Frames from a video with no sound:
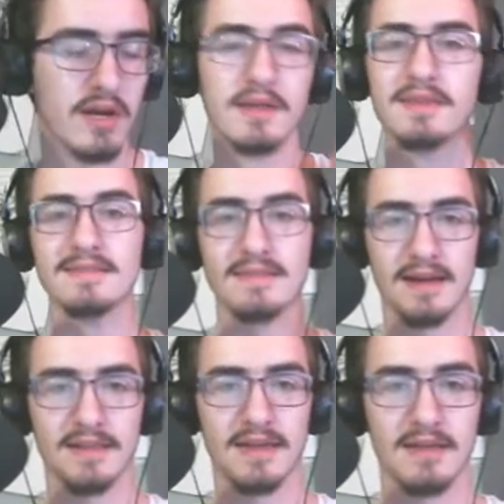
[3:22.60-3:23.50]

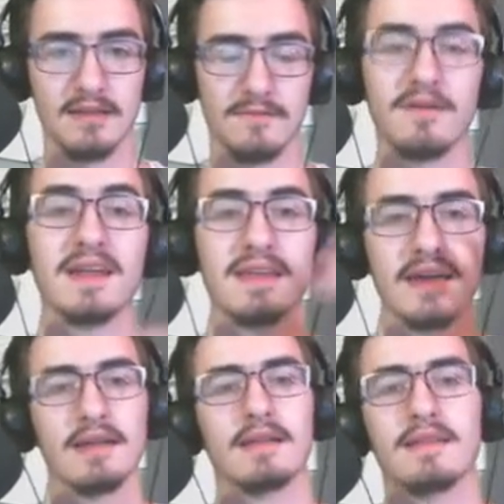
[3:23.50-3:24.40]
designing it,
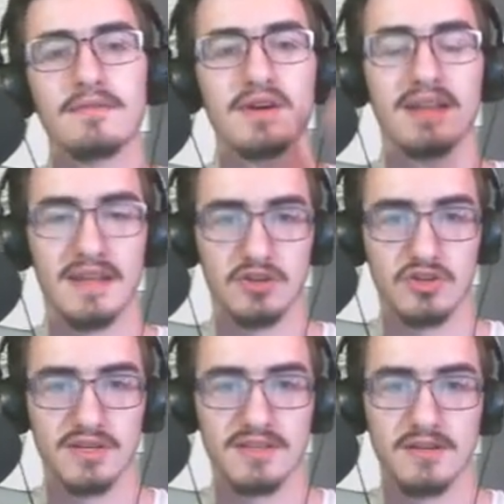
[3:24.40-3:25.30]
finding different
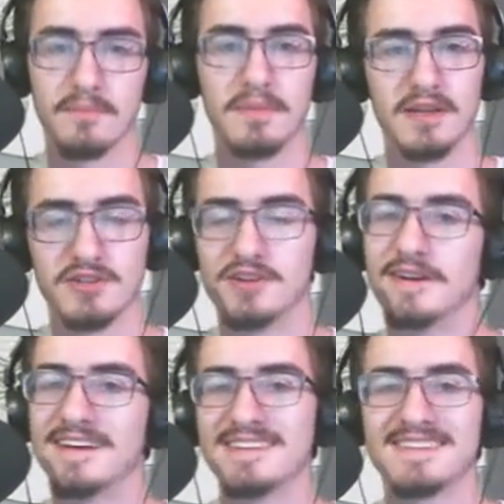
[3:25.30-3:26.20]
interests on
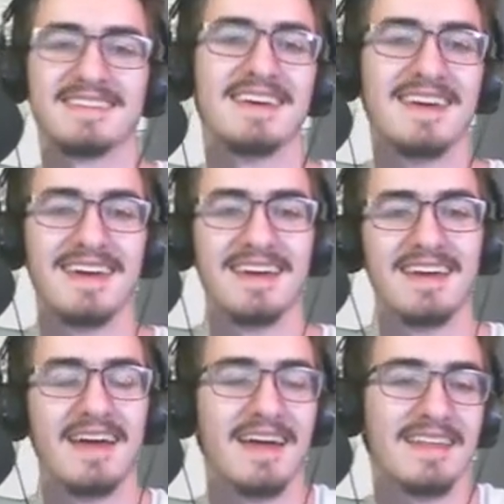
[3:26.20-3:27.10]
Pinterest,
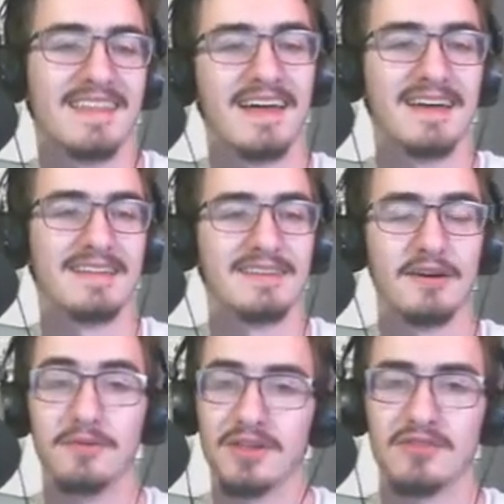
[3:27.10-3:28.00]
and then
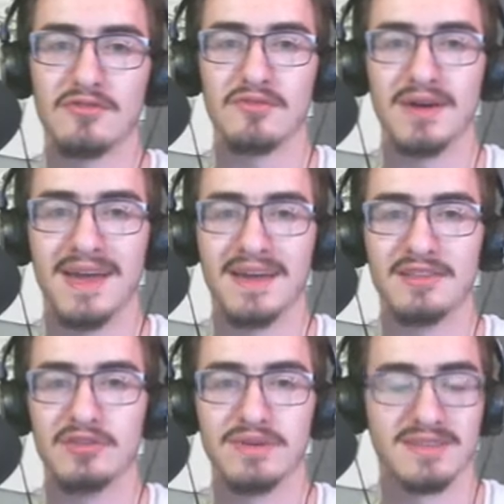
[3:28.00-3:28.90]
going through and
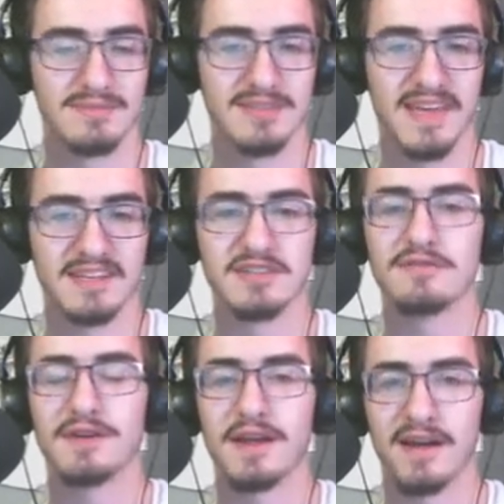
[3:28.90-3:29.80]
doing some sketches,
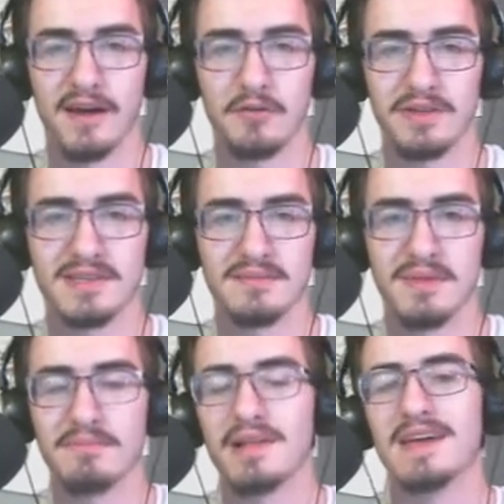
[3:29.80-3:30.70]
figuring out how it's going to
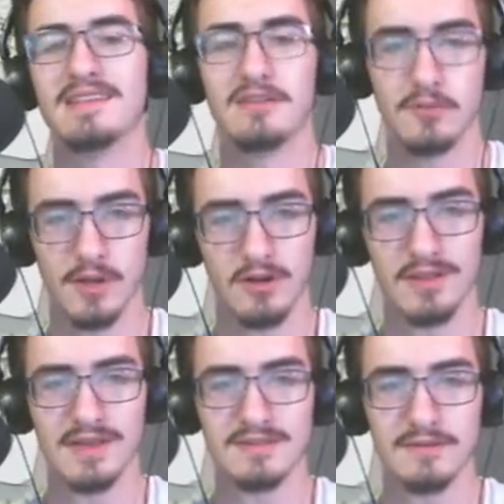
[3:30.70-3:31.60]
be planned, and doing all of
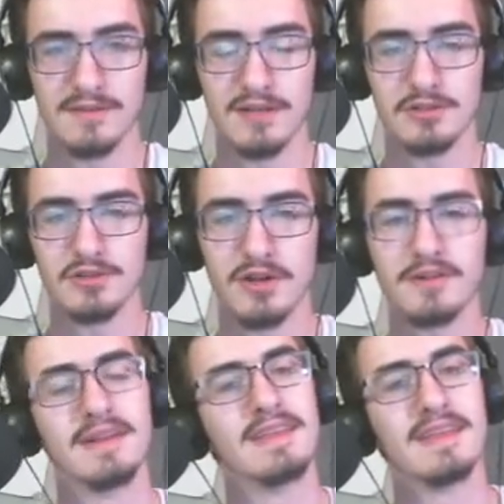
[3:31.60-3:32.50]
that stuff in Illustrator,
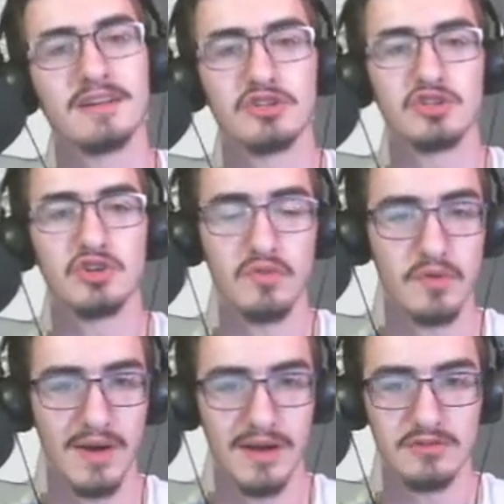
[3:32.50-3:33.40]
and then I can show you
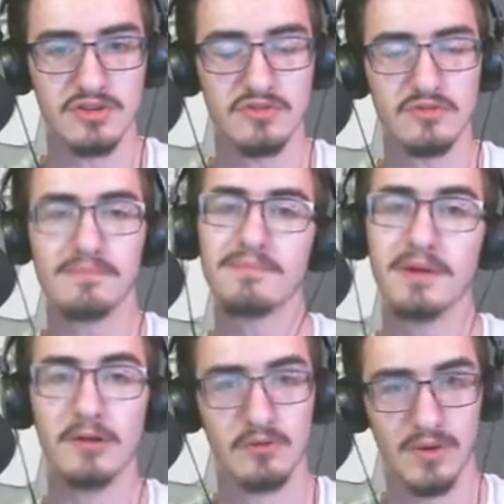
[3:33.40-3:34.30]
how to
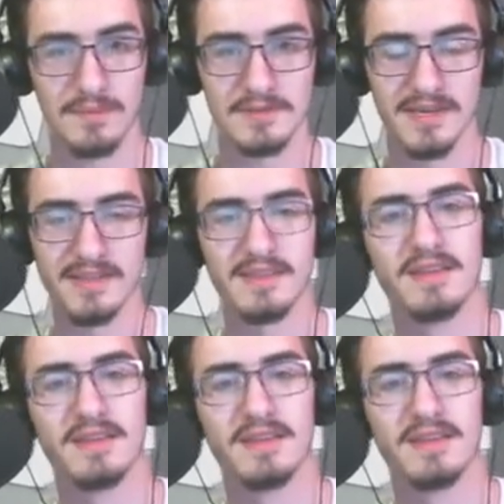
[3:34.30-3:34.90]
build a website